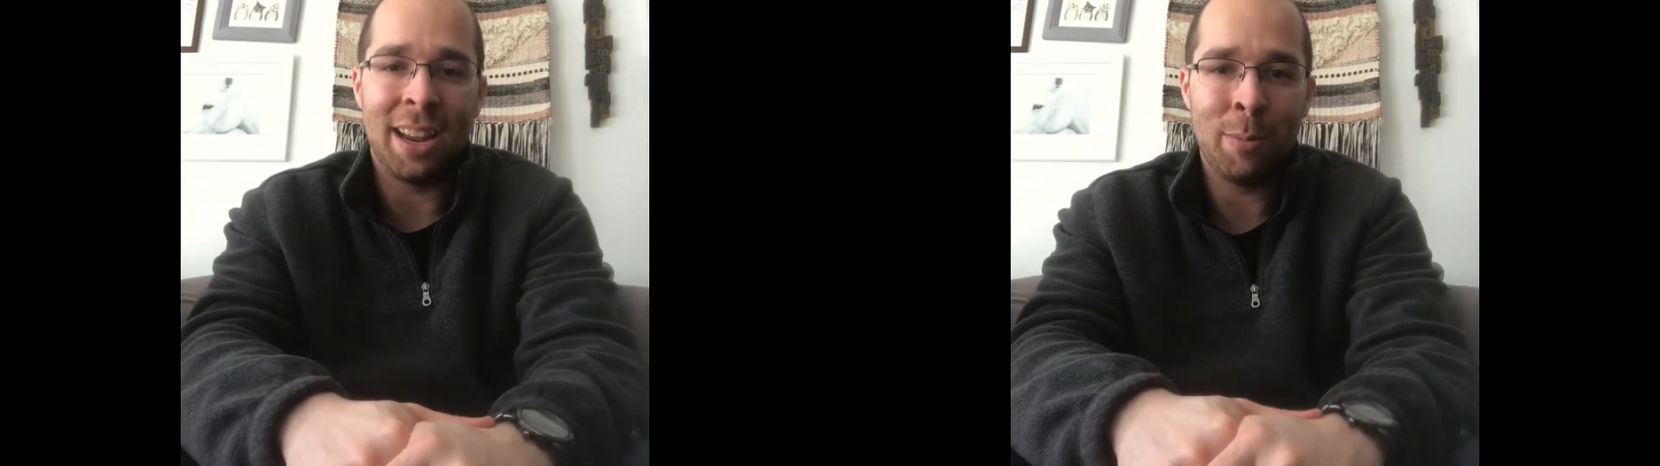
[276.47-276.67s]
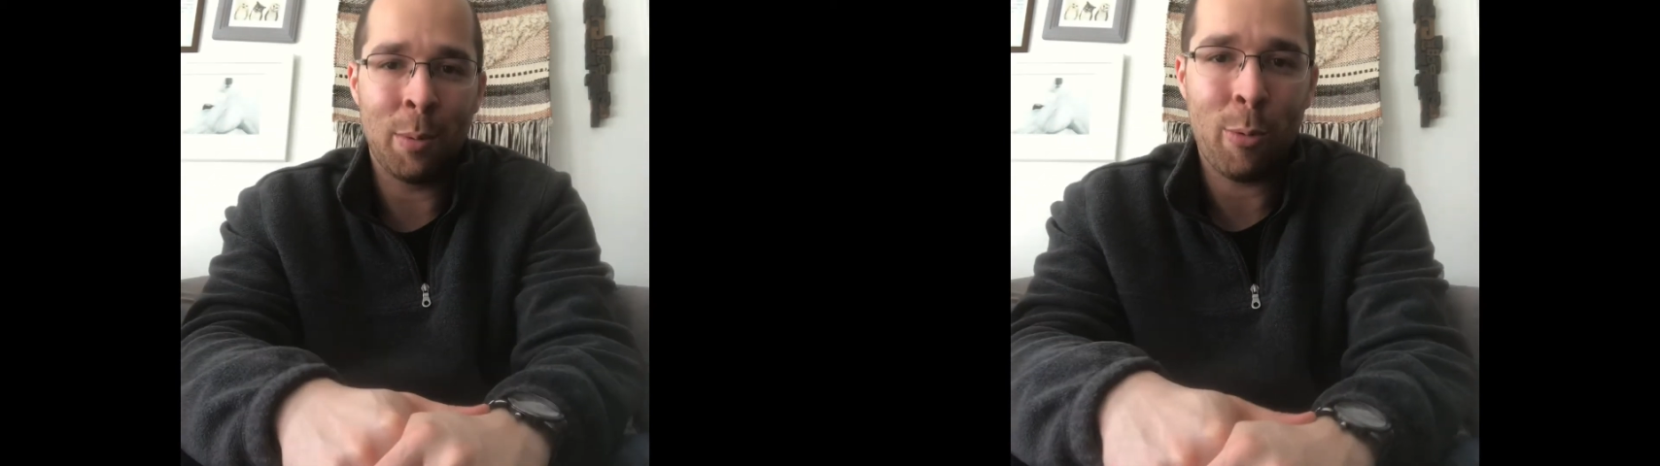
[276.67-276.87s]

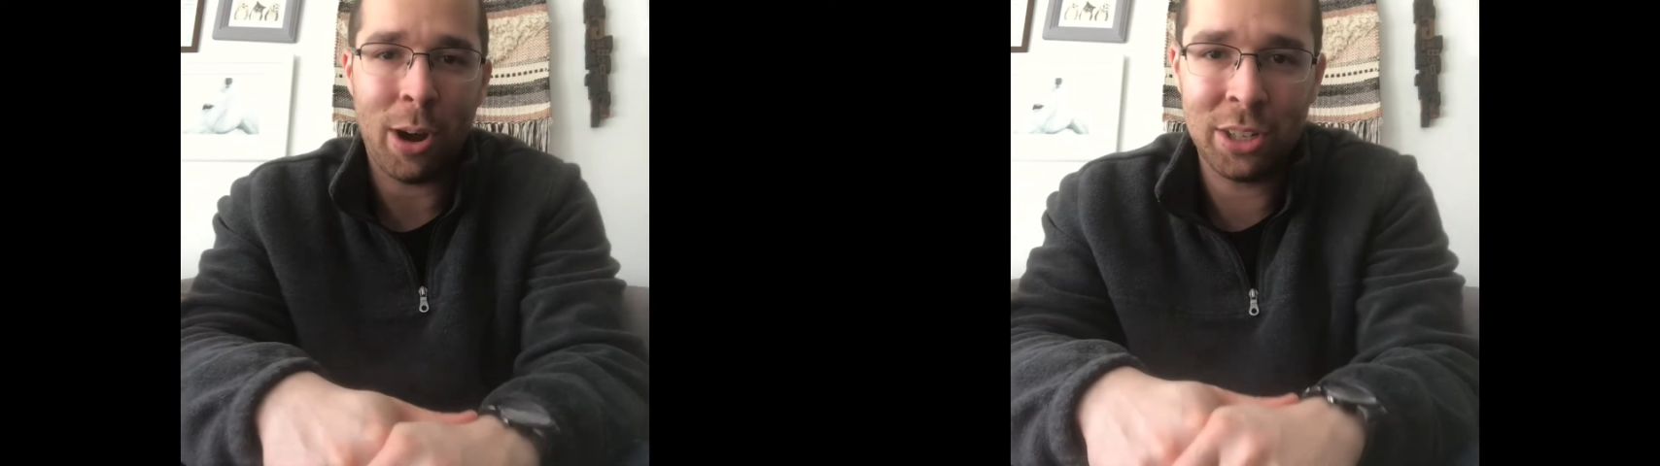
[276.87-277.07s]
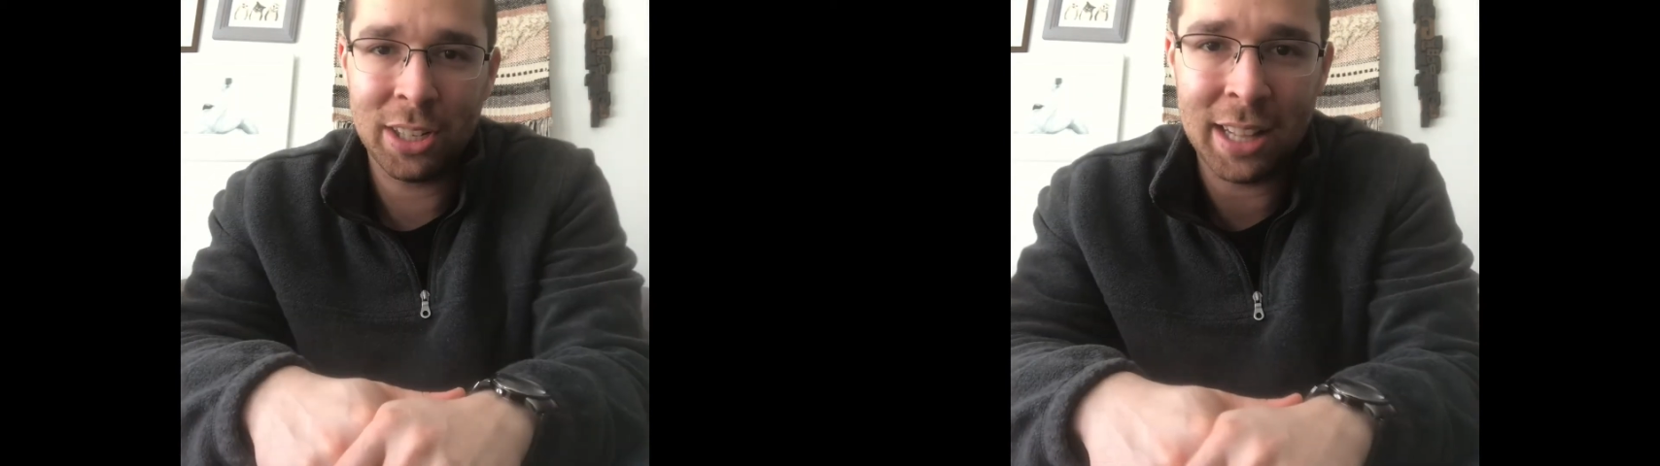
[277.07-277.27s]
I remember
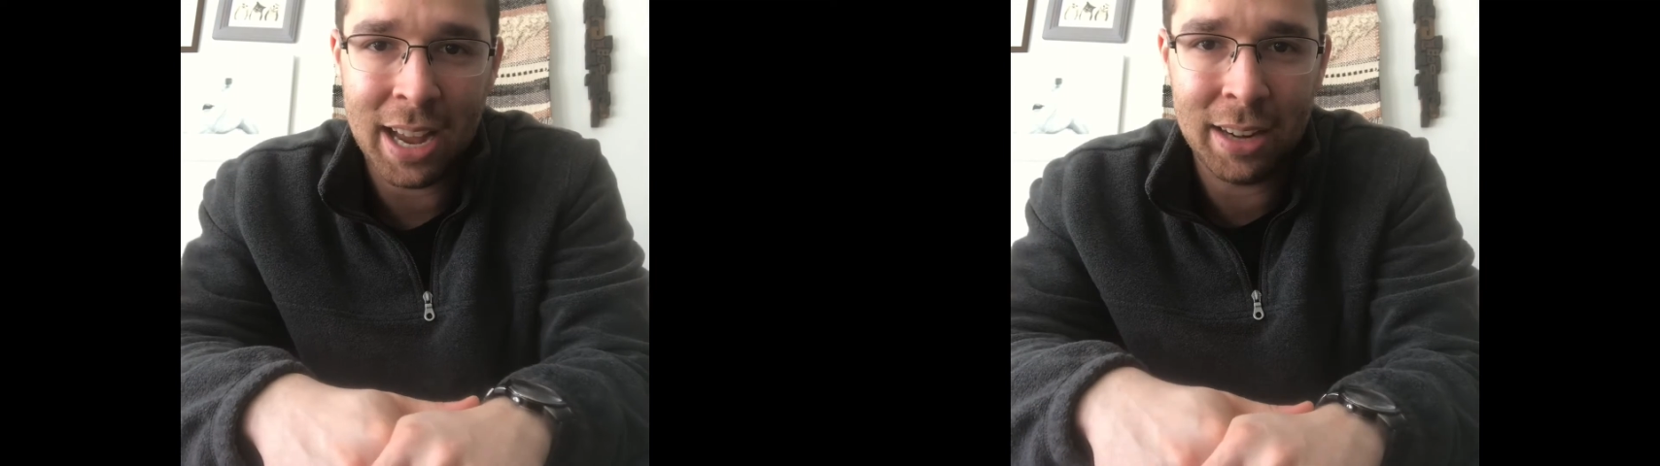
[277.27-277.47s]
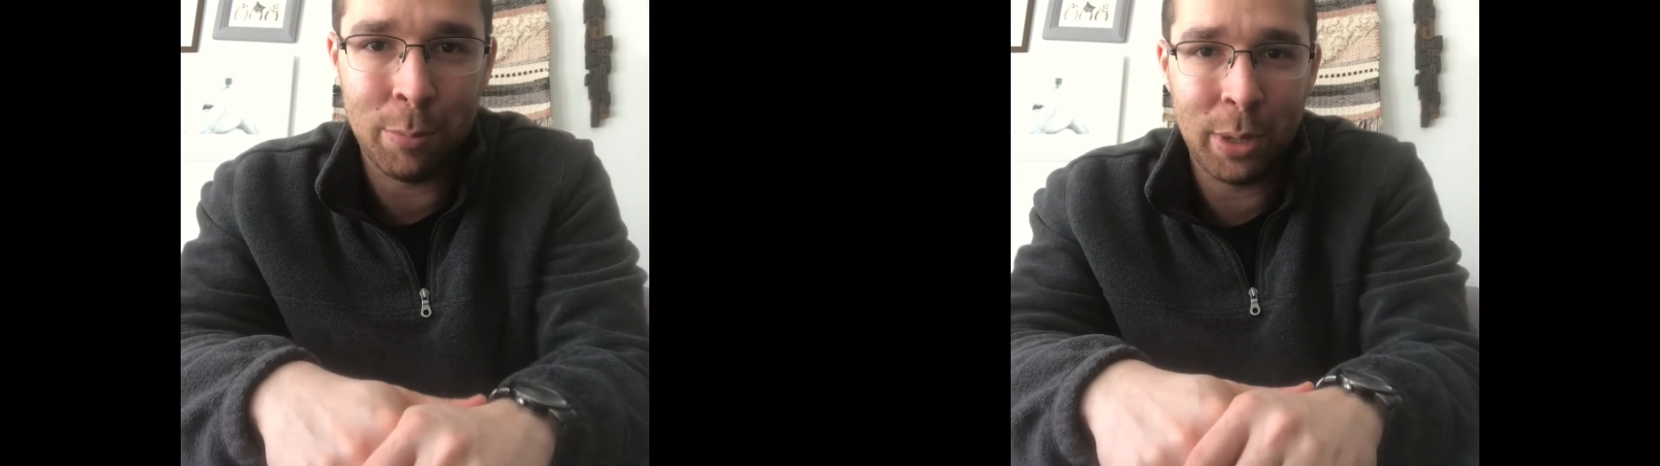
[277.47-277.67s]
watching
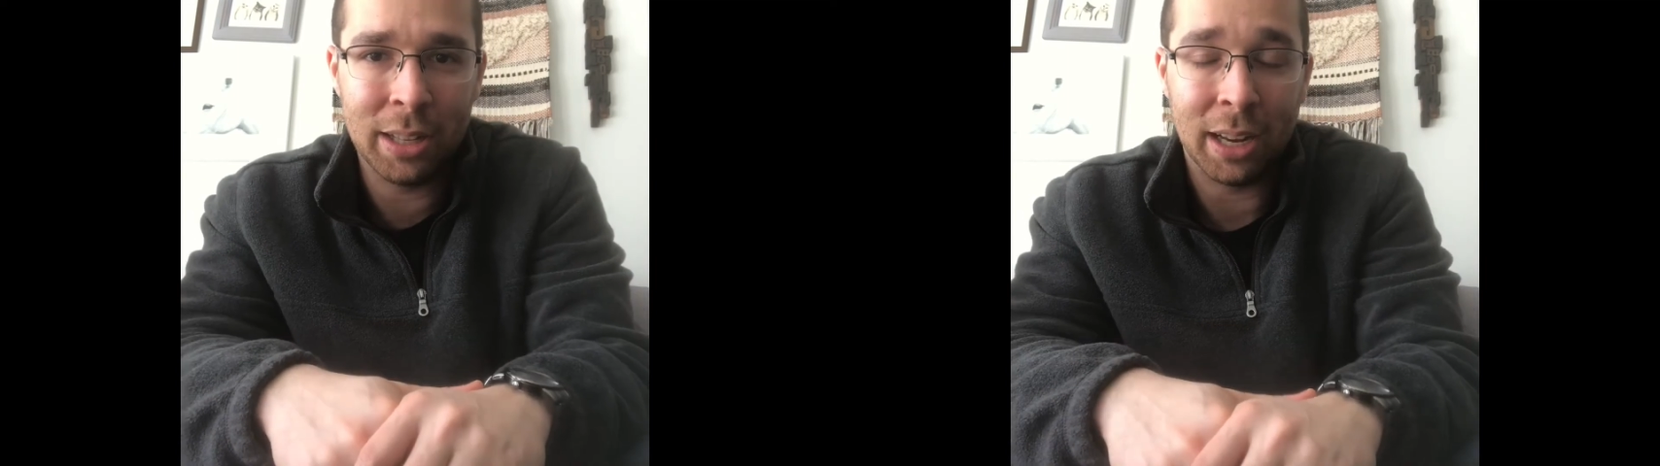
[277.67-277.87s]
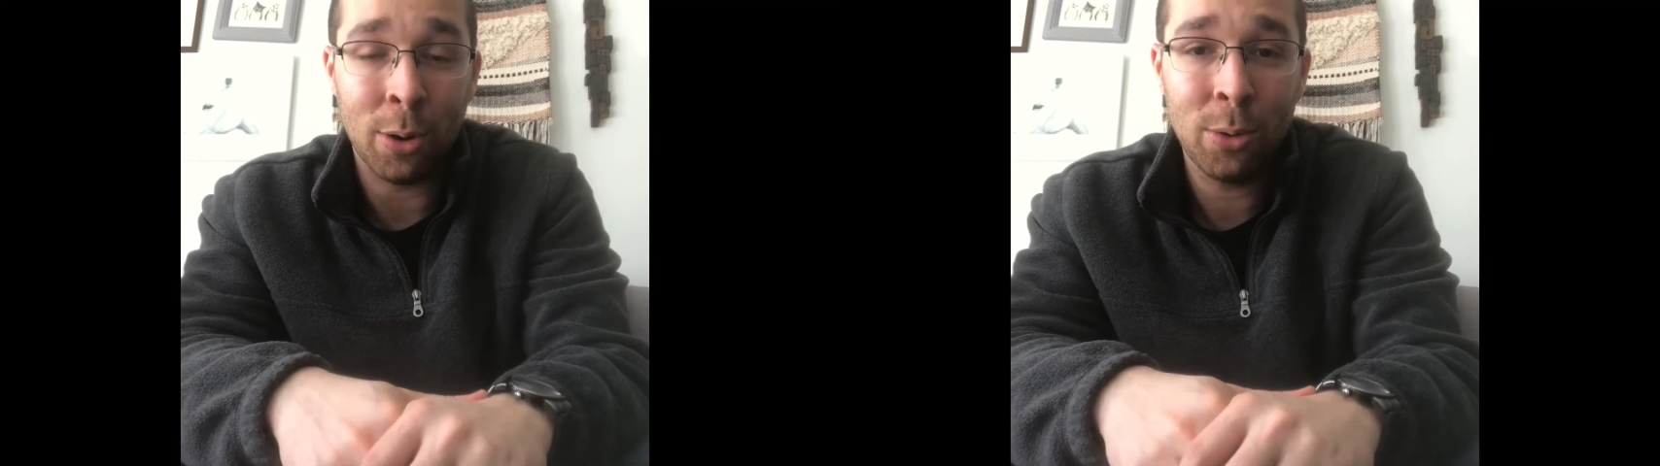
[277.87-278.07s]
that and being like,